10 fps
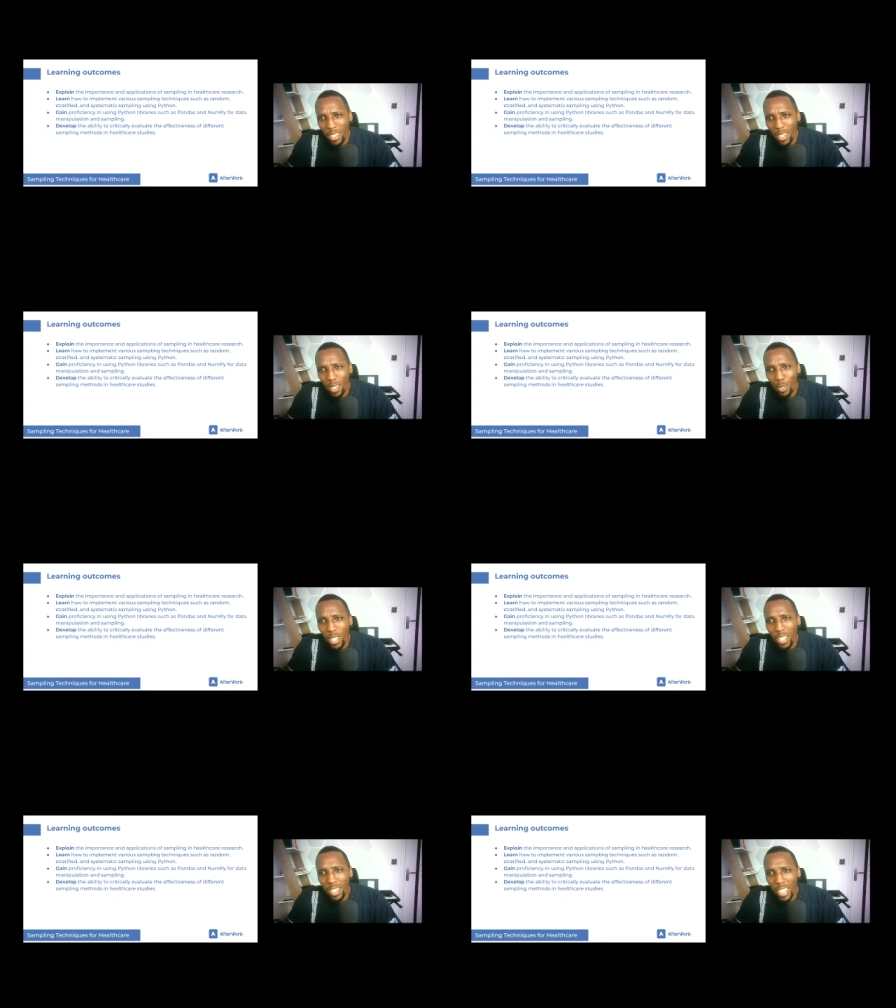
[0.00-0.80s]

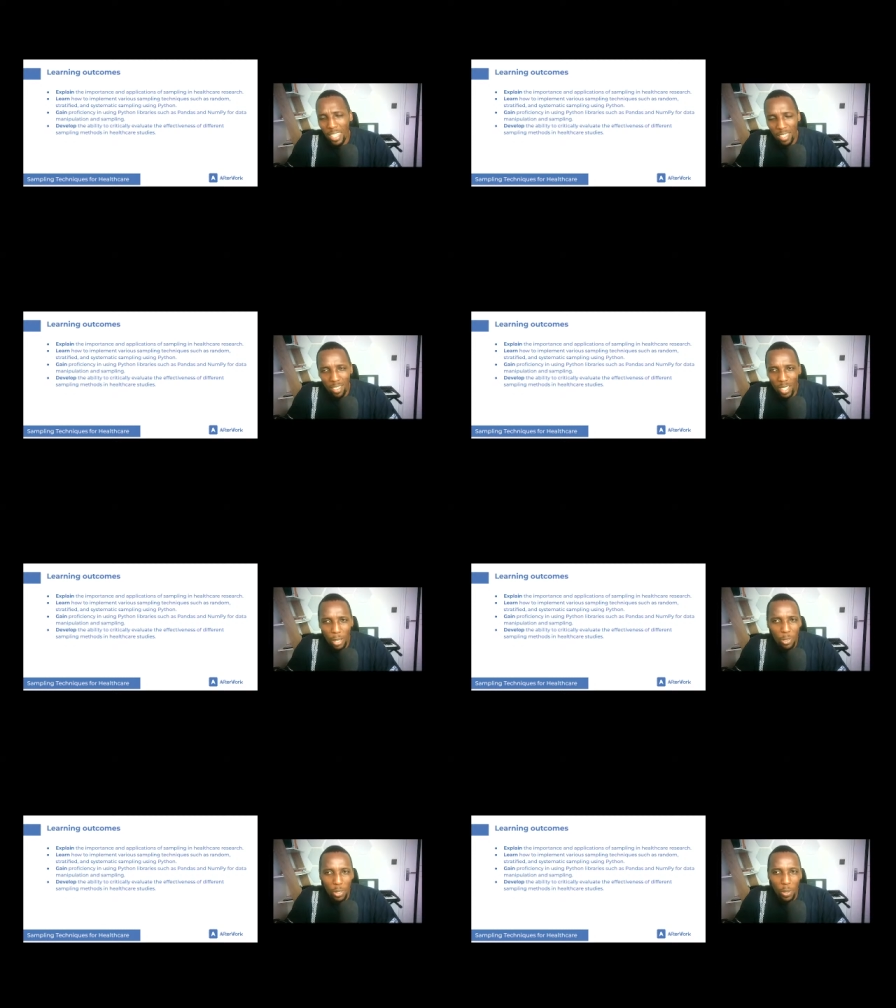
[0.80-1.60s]
look and
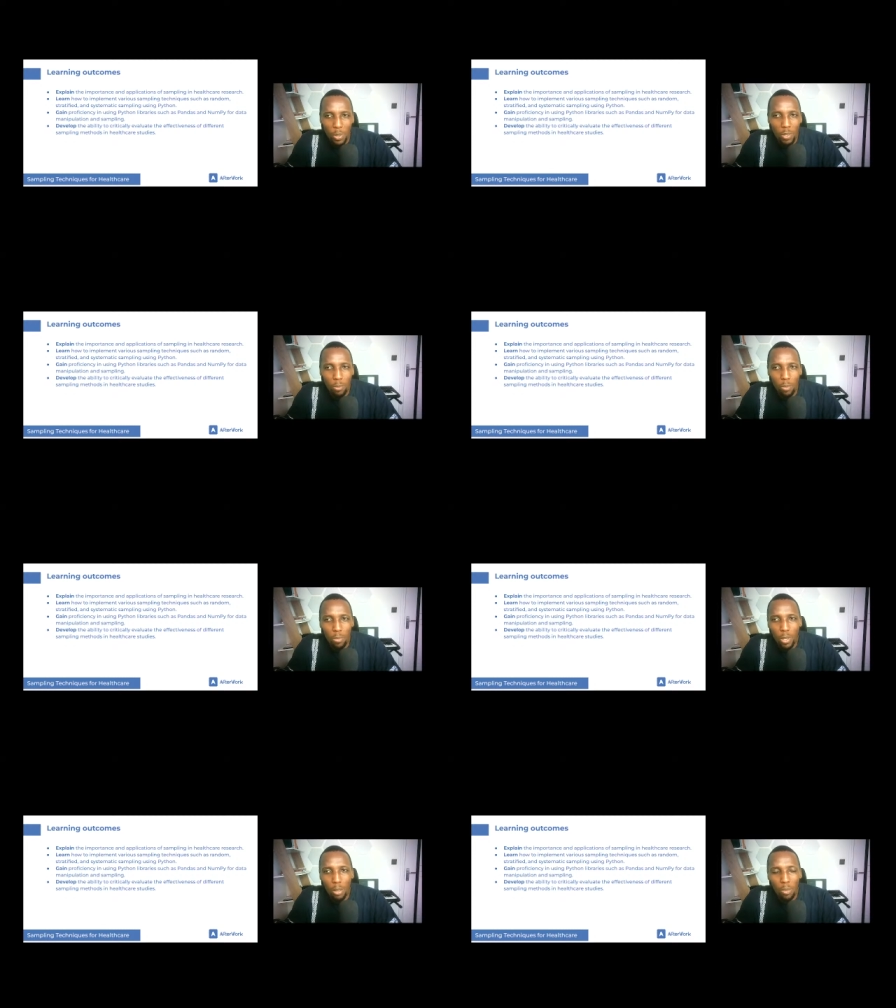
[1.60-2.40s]
draft your own
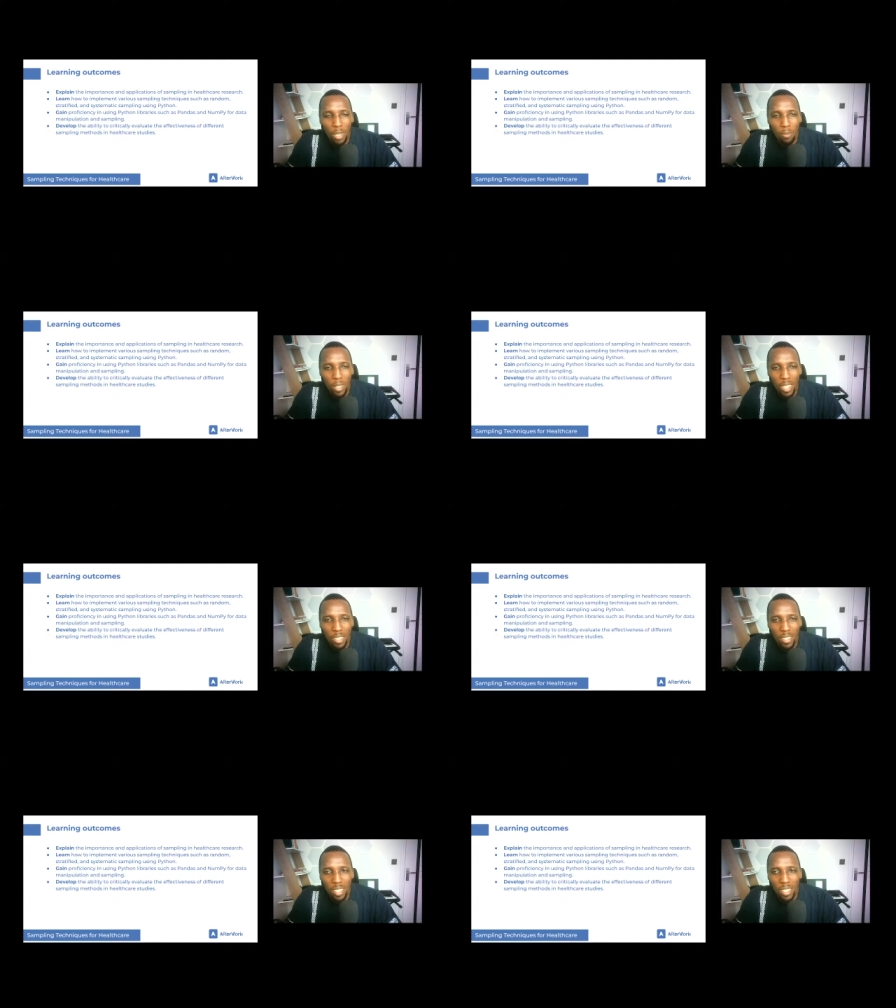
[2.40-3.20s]
problem
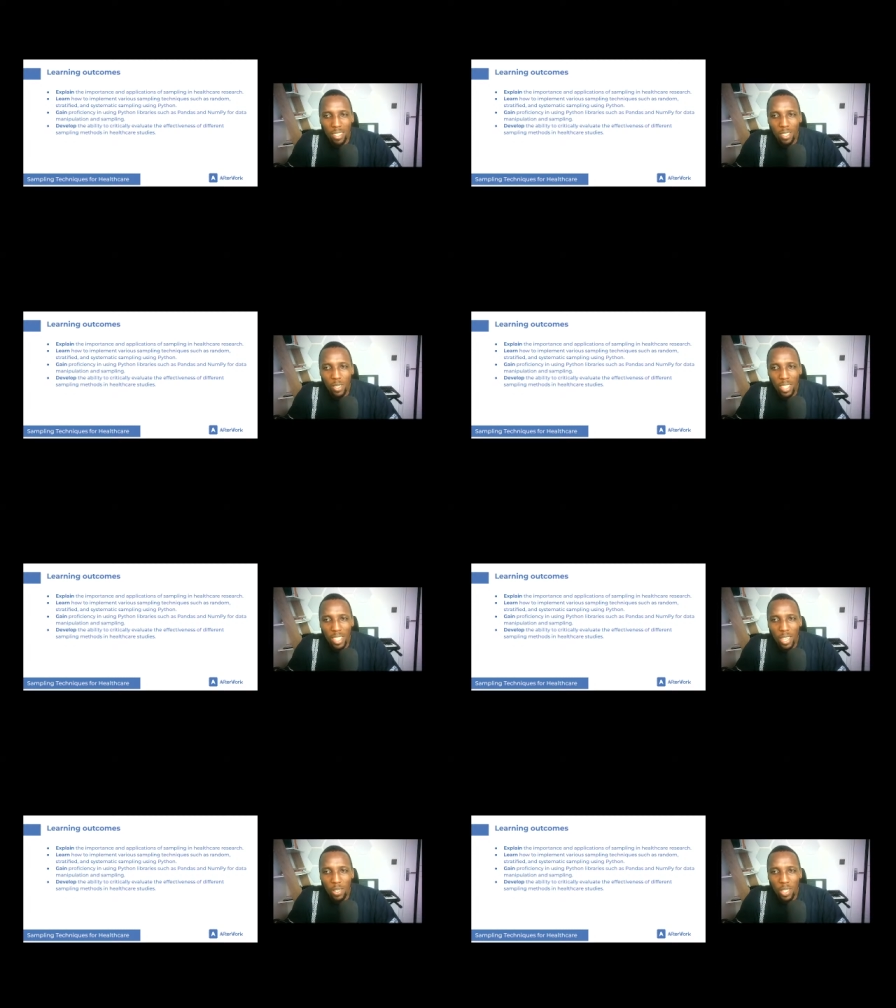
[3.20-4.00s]
and look at
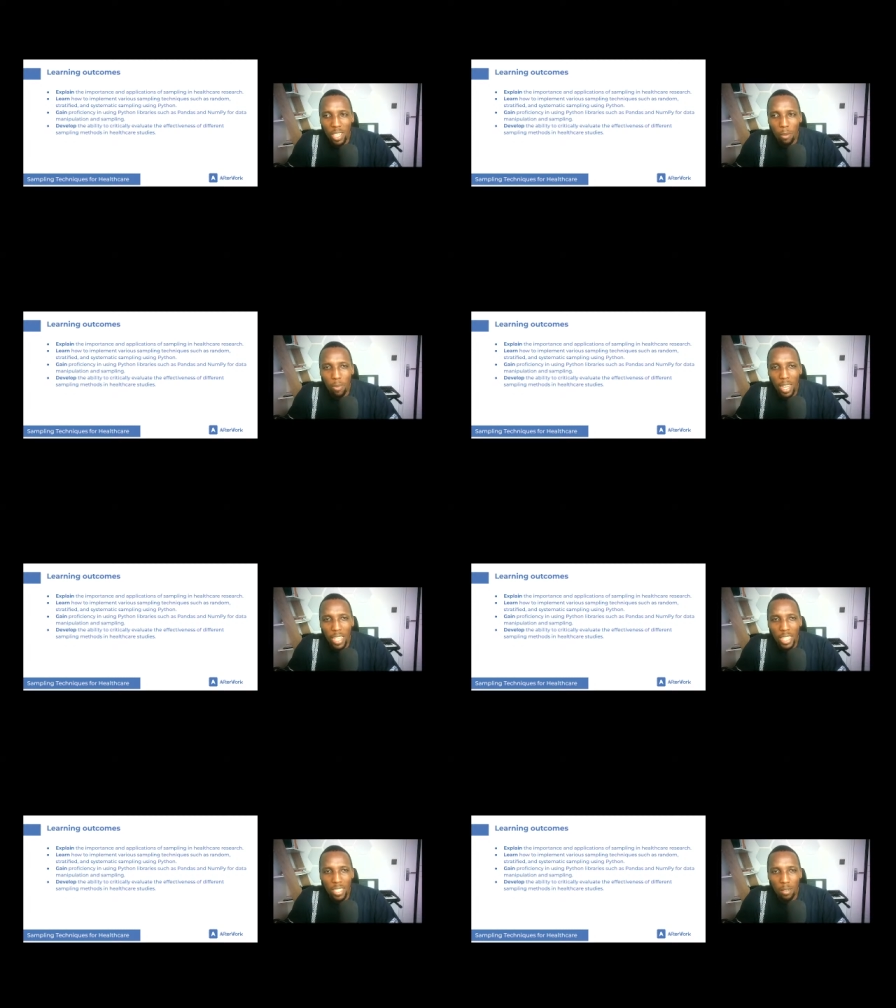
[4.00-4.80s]
how you can
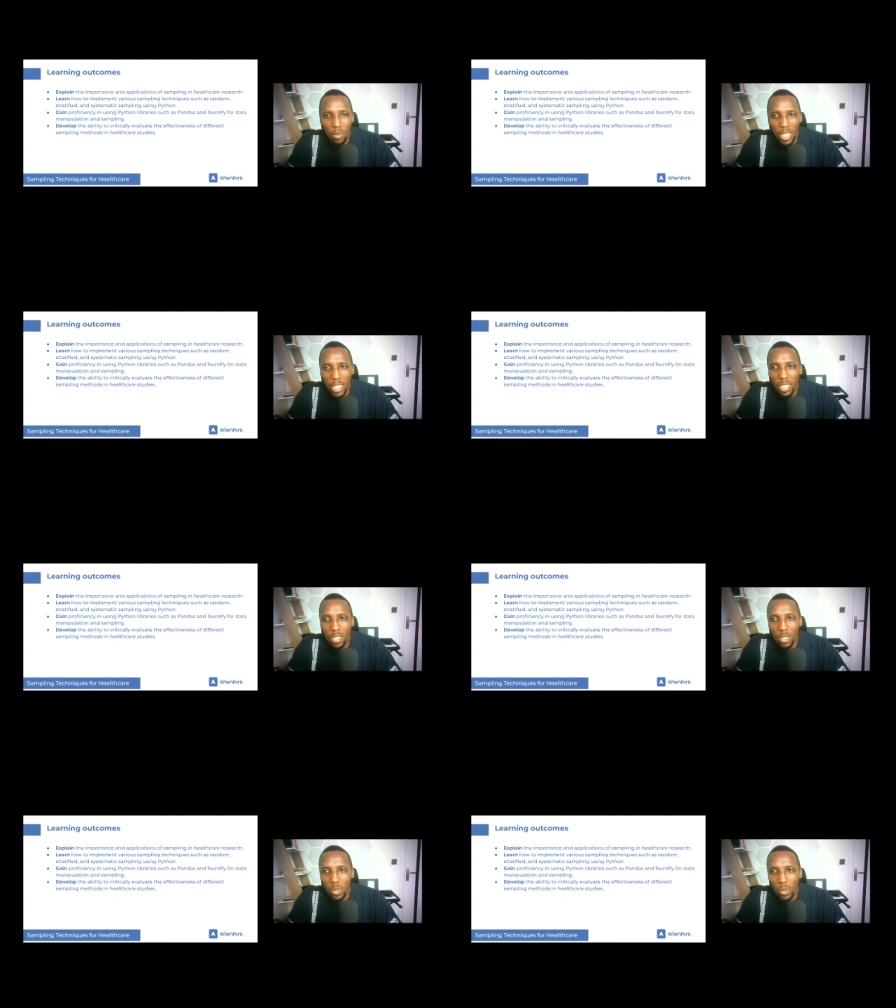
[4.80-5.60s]
apply the same
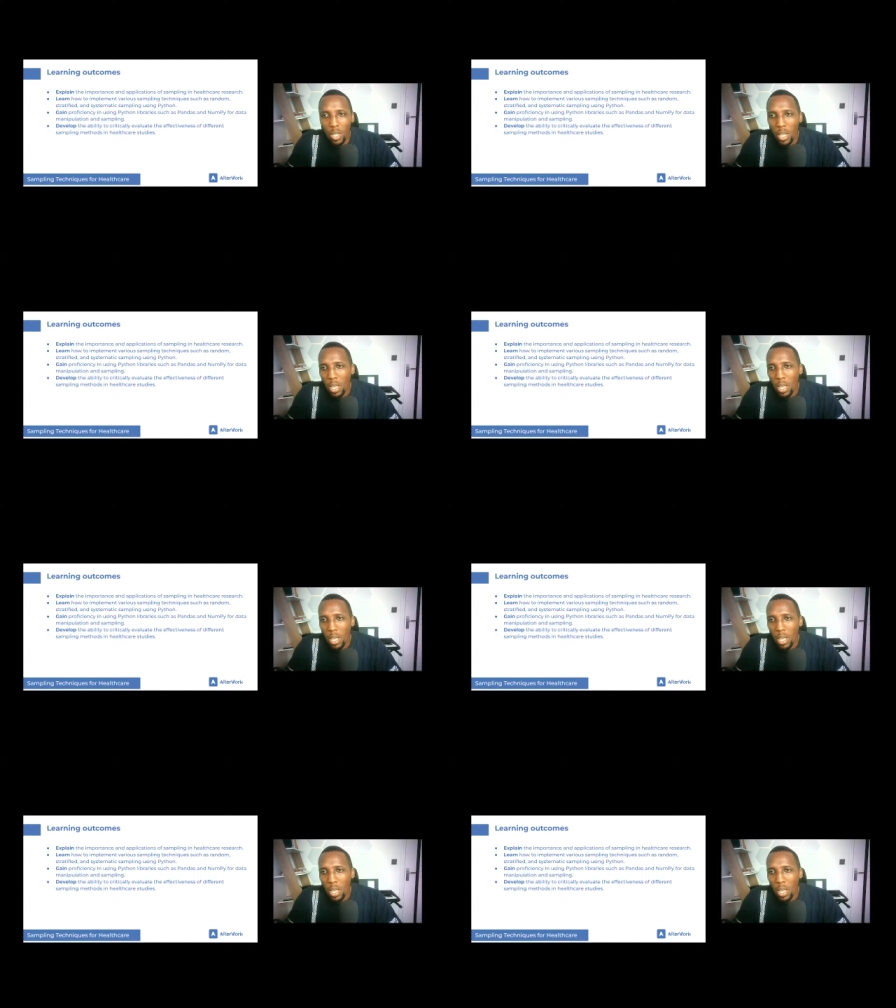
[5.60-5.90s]
techniques too.